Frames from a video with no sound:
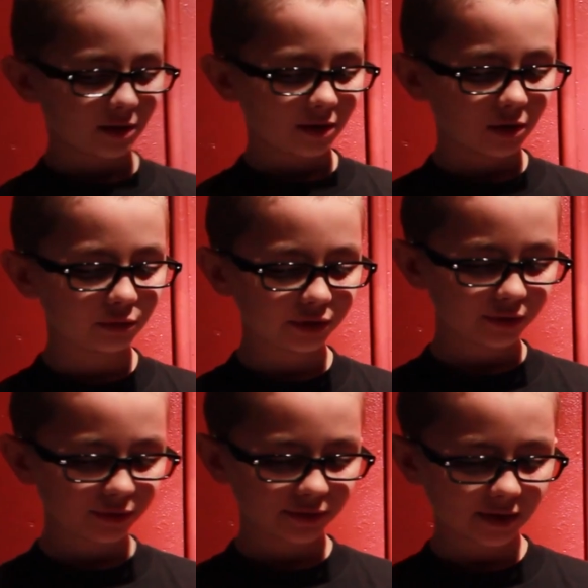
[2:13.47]
Who do
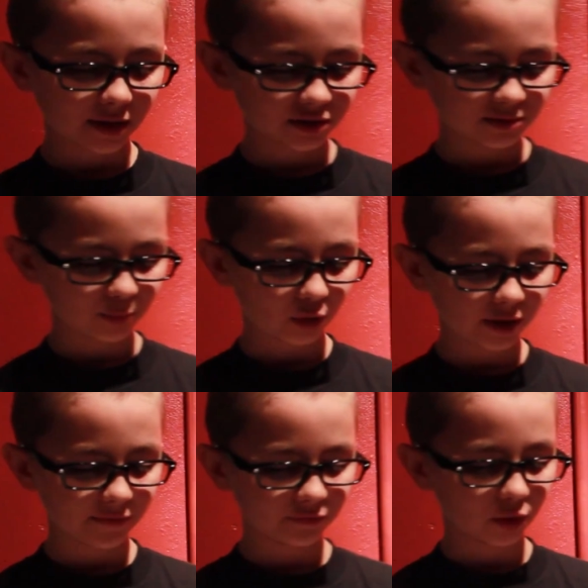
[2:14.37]
you think is more
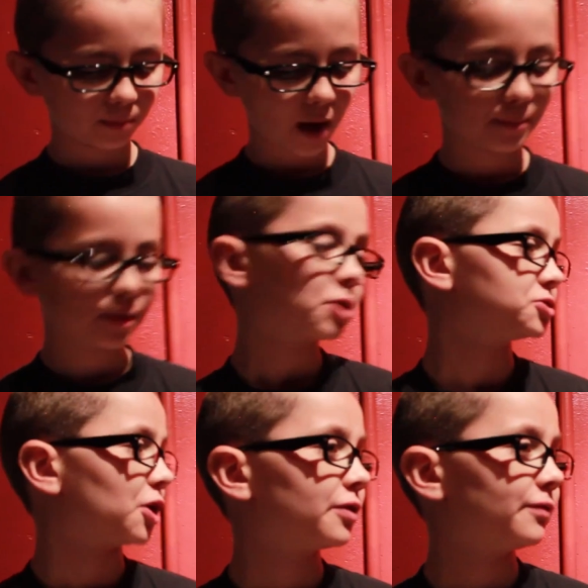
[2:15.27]
evil, Papa or
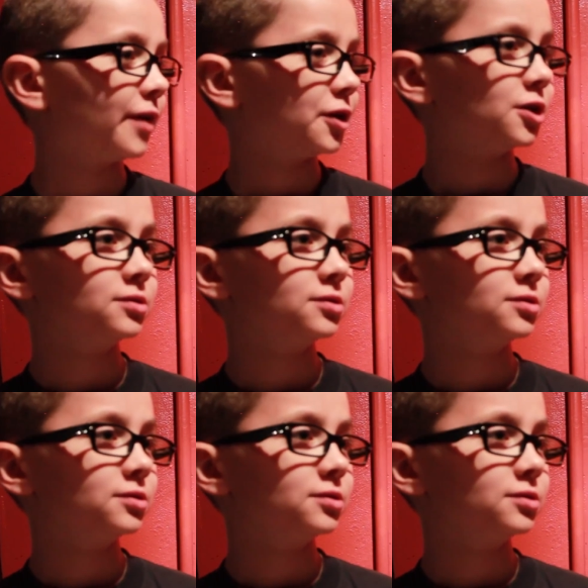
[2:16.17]
Darth Vader?